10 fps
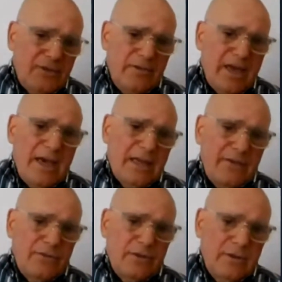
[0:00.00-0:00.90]
that,
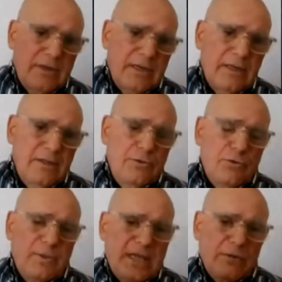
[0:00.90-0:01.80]
after
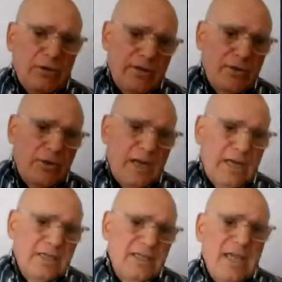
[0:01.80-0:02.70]
Truman Doctrine on the
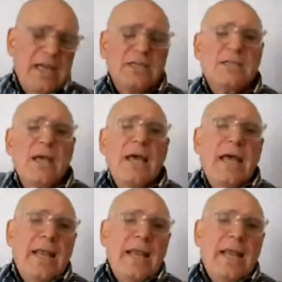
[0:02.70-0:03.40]
United States,